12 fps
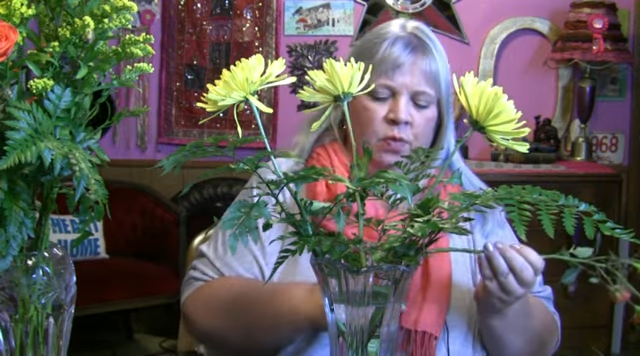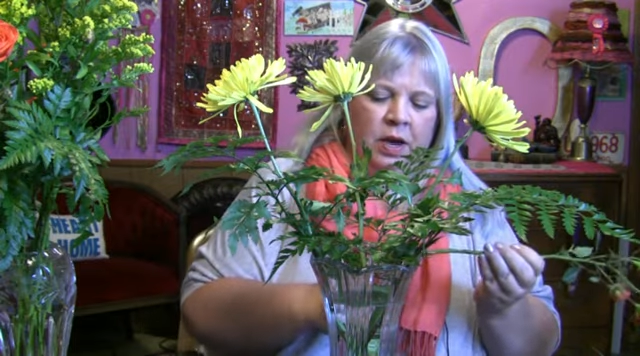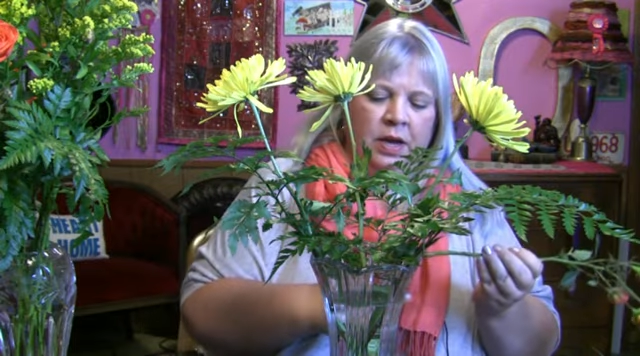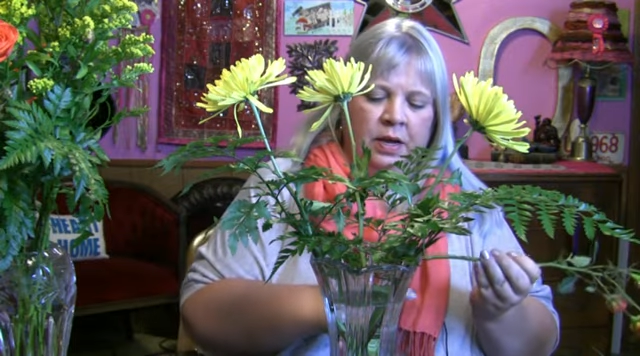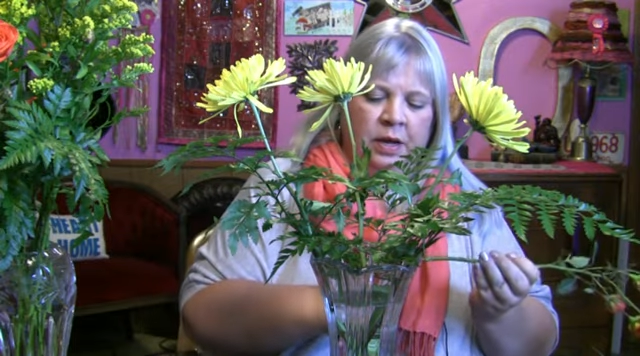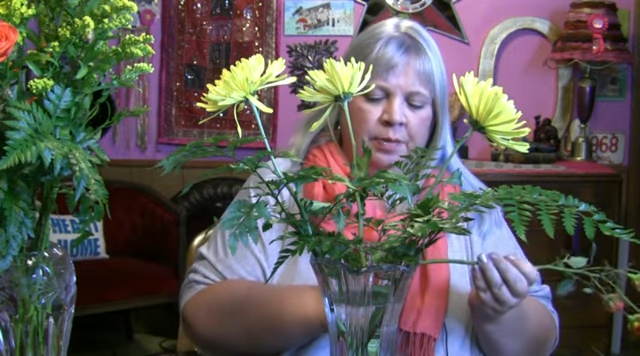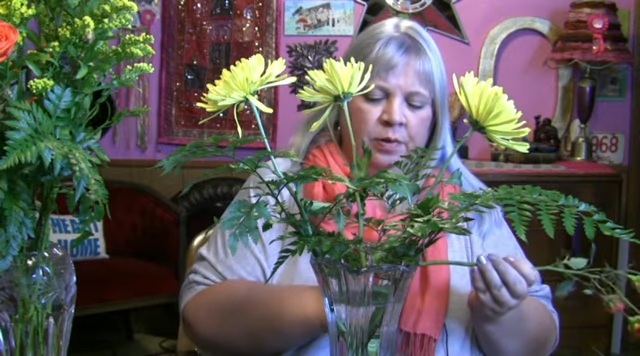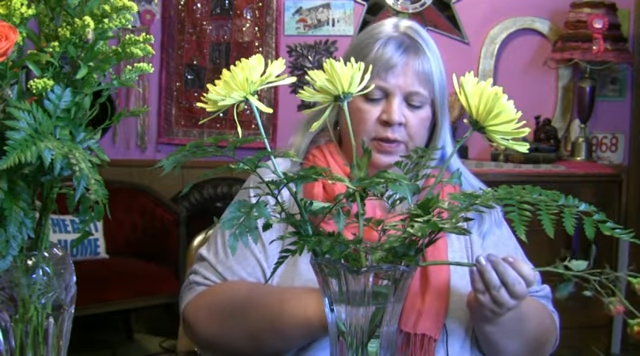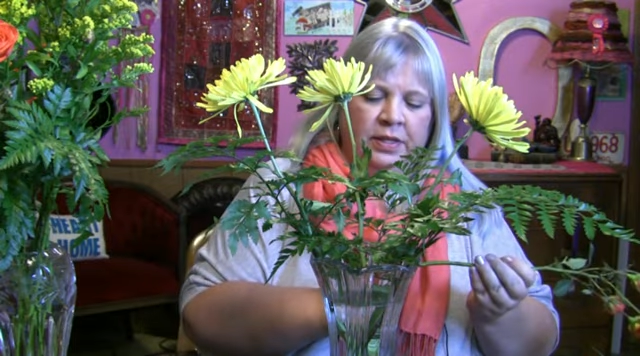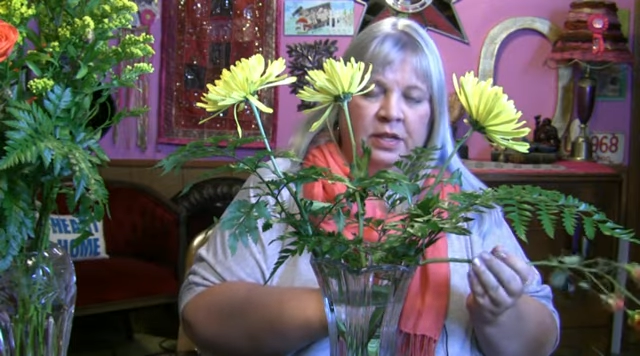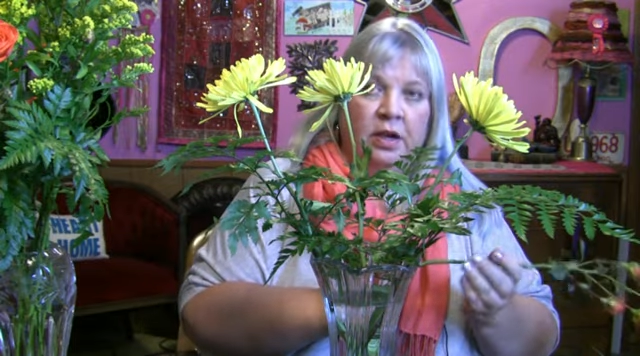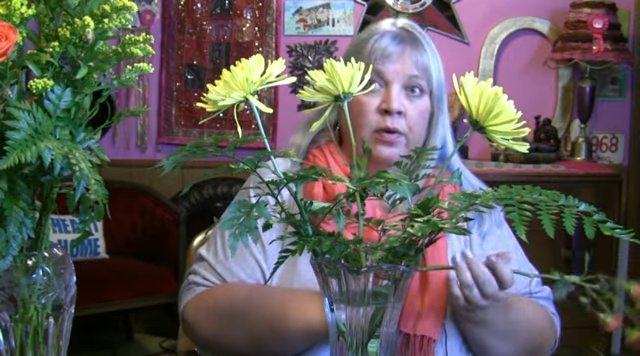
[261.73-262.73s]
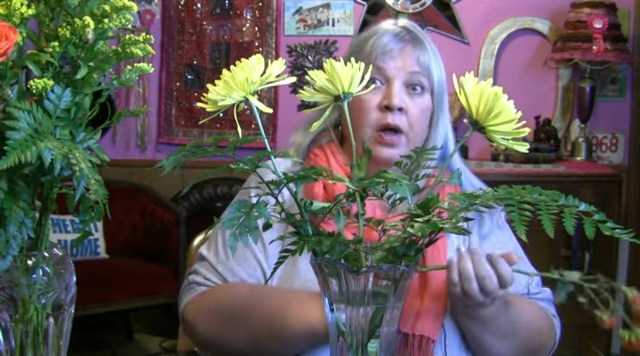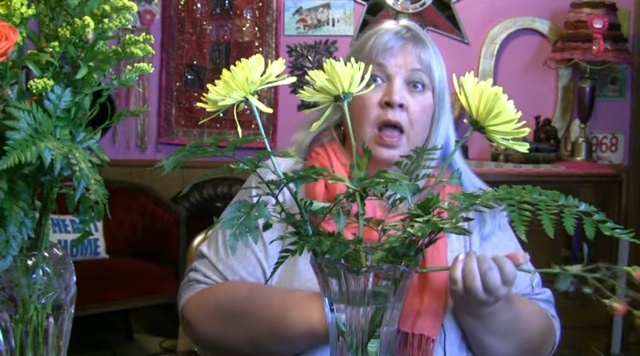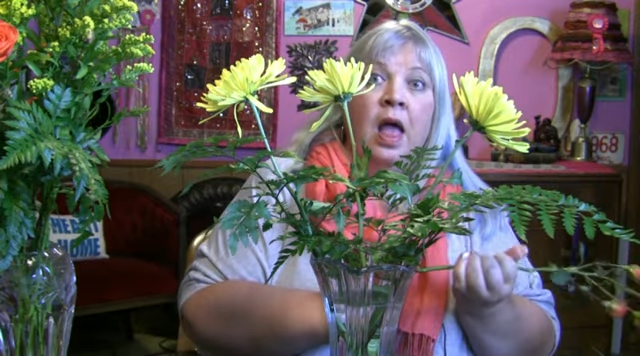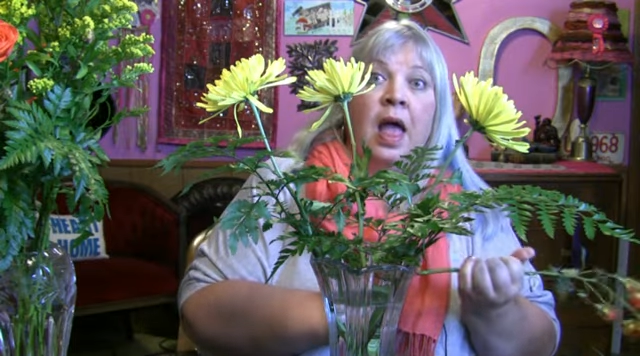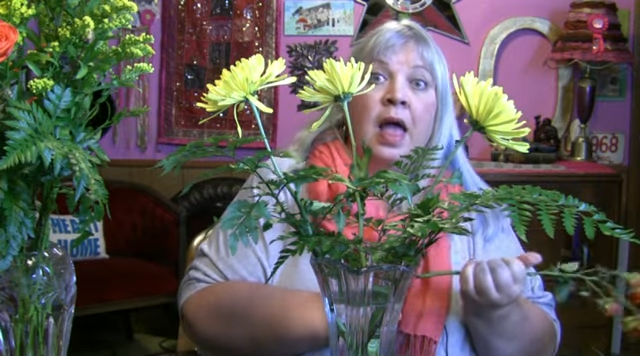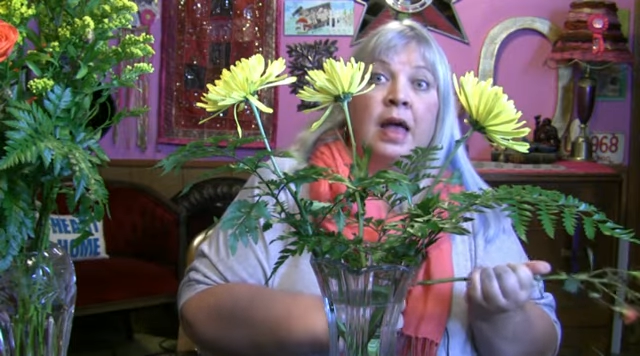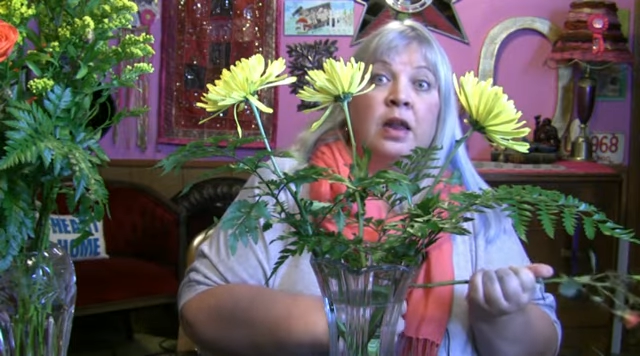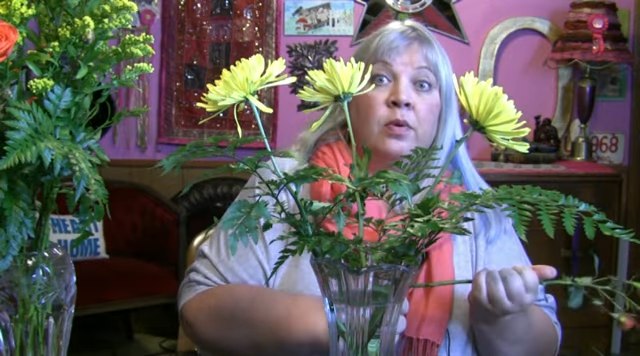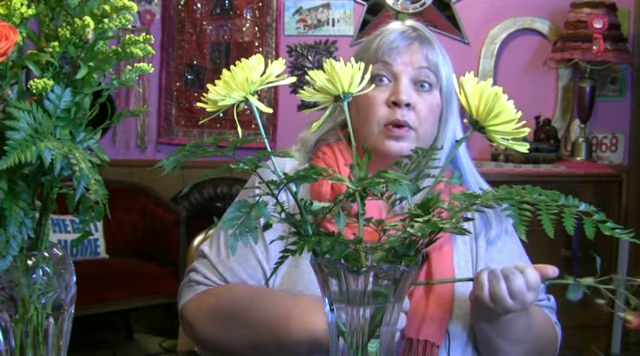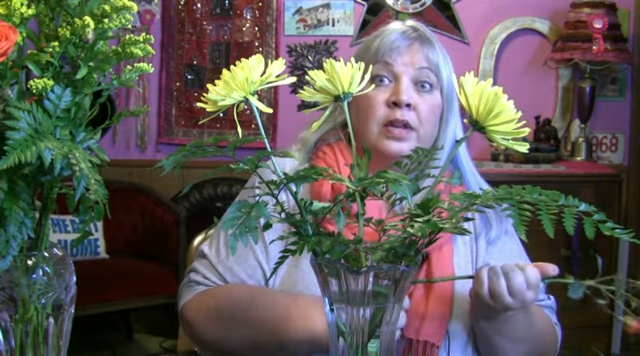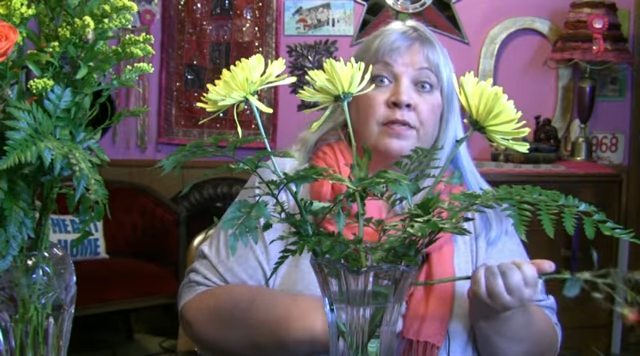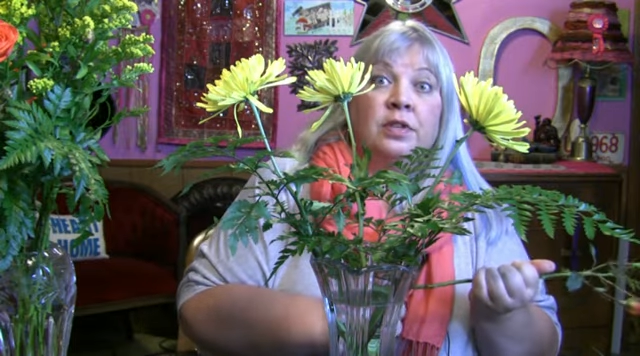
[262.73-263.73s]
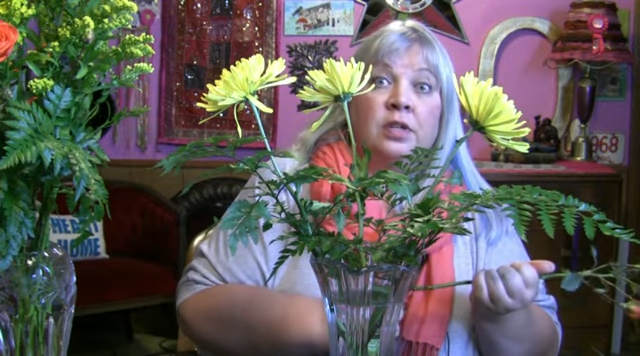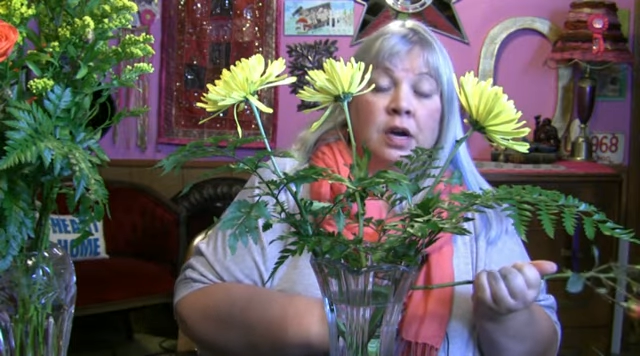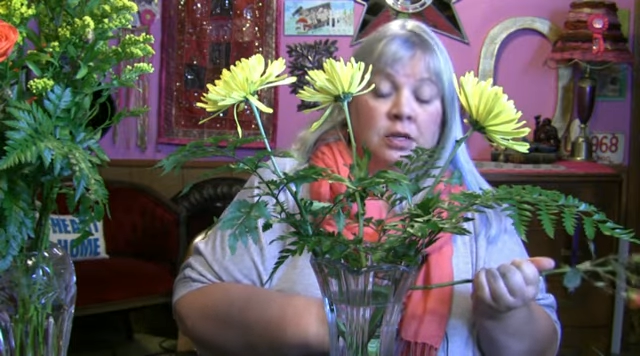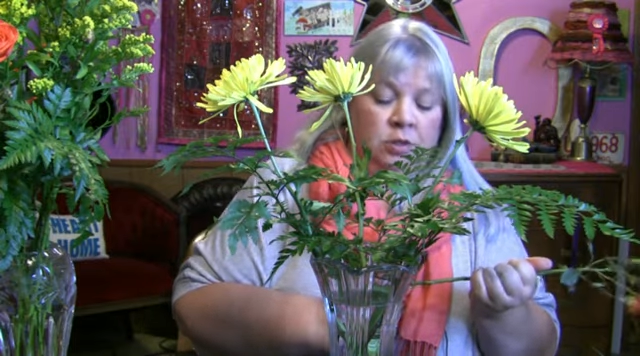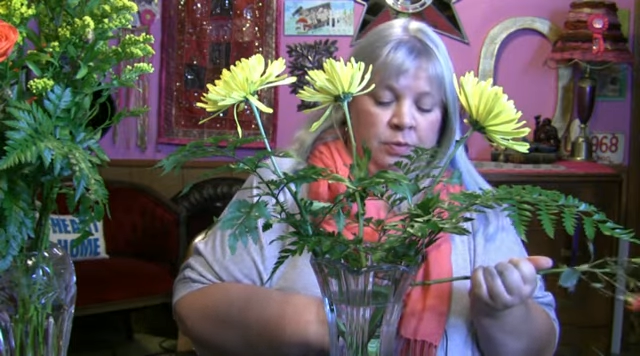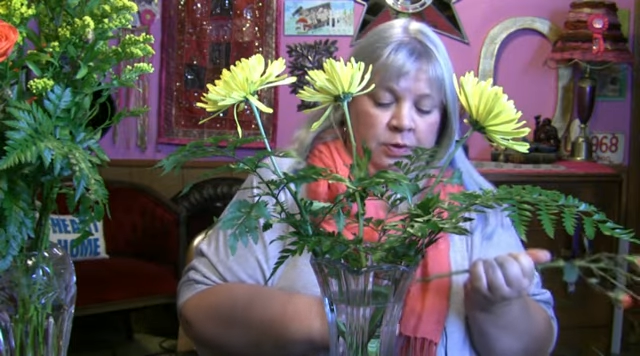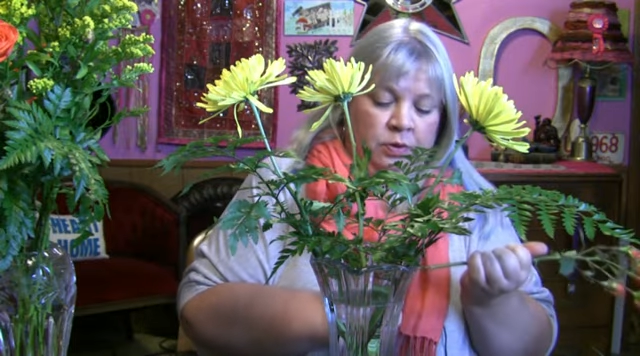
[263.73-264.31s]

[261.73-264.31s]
one a couple of weeks ago, and no one even talked to me.